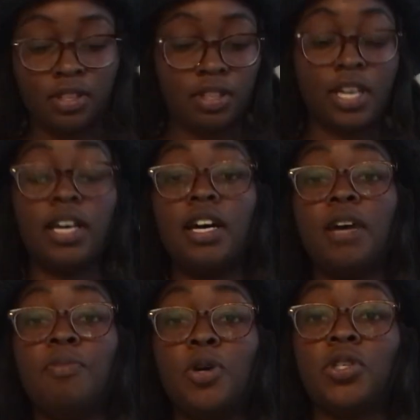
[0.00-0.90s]
the
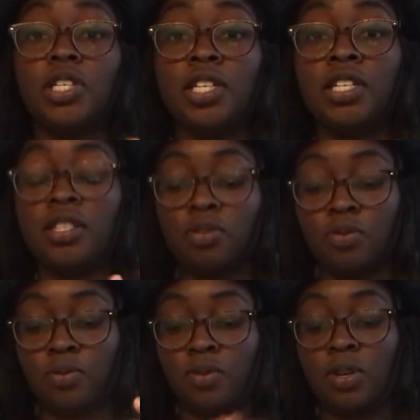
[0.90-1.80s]
emotions
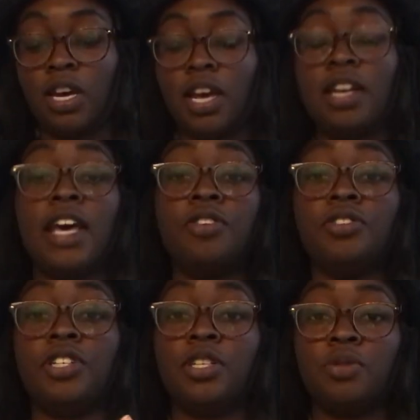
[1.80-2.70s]
and
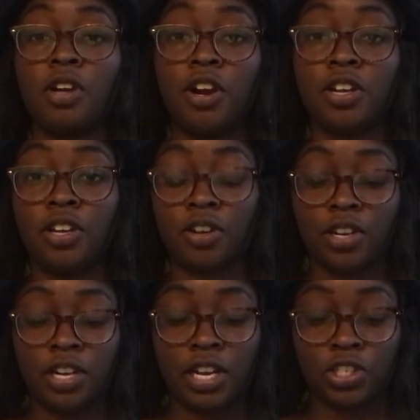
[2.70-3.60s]
energies regarding your
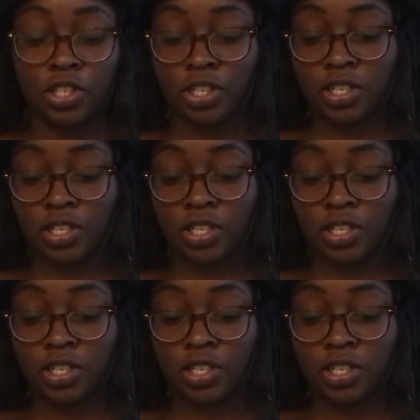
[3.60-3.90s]
connection.